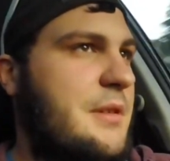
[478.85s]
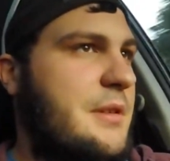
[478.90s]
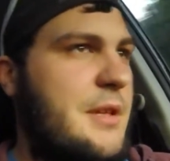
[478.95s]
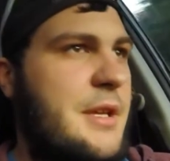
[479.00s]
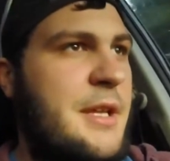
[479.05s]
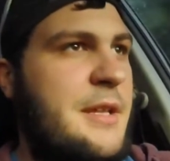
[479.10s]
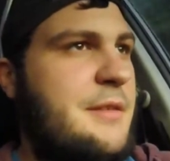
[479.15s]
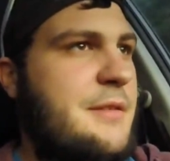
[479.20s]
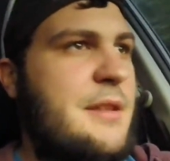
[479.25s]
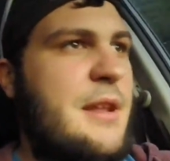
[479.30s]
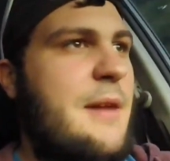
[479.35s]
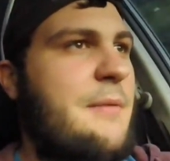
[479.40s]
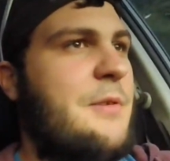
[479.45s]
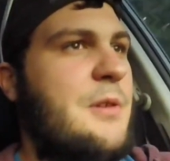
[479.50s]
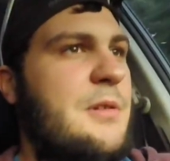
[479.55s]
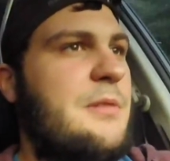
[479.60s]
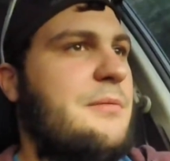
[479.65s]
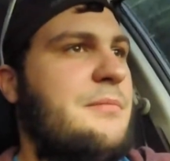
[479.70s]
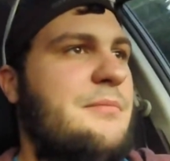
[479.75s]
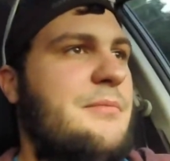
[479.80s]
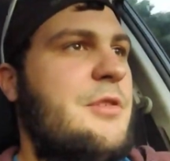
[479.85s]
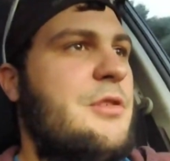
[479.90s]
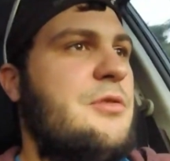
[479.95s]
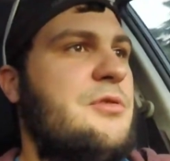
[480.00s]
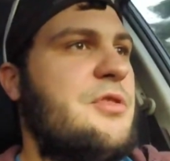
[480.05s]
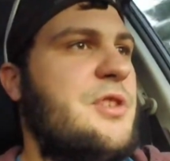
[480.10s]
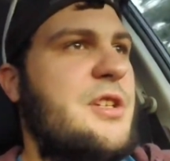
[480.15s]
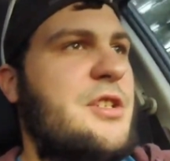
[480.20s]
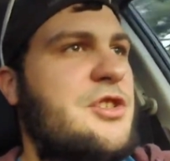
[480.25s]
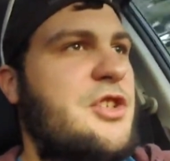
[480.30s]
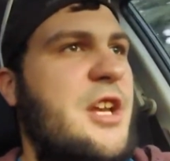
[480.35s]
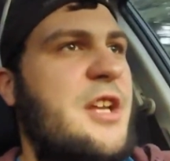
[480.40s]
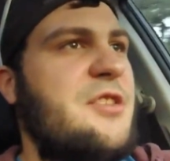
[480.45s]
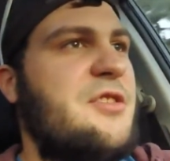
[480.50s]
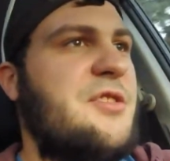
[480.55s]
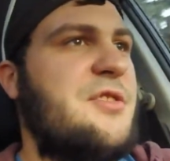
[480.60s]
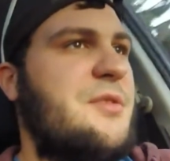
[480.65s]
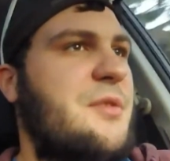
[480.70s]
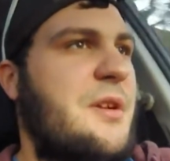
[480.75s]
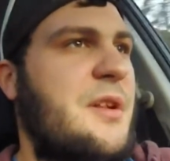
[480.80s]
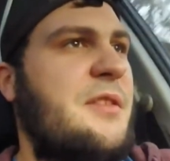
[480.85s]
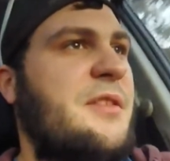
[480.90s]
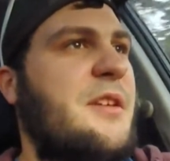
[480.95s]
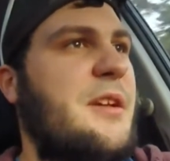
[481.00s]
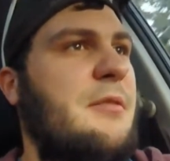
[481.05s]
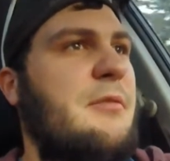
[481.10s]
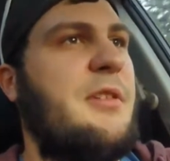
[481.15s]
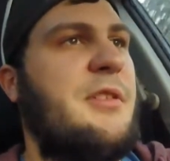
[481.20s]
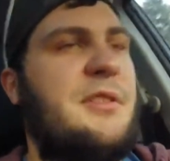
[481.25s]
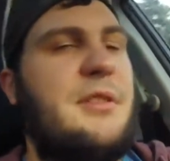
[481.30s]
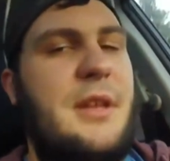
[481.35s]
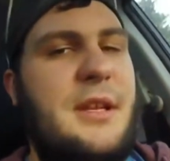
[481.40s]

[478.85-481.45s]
It never usually changes or anything with,